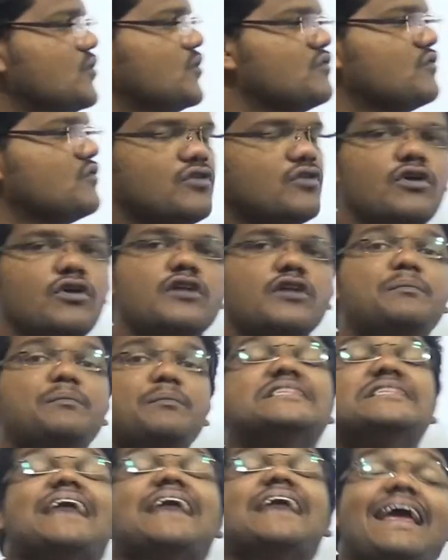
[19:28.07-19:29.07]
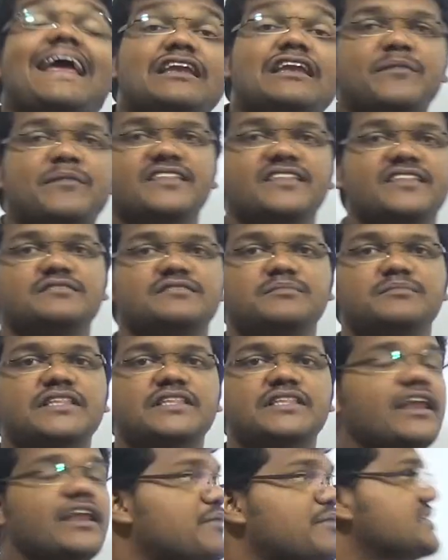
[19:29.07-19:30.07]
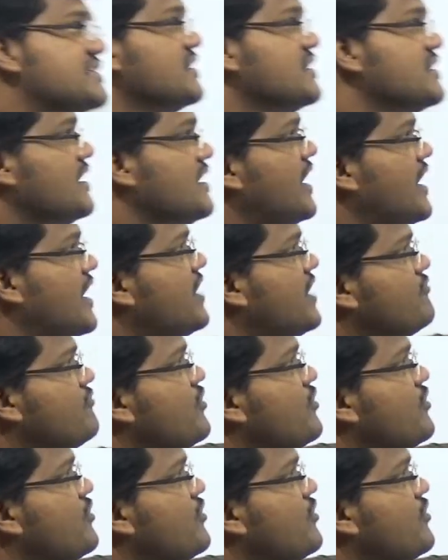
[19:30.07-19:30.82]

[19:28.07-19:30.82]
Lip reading: for methylamines. And for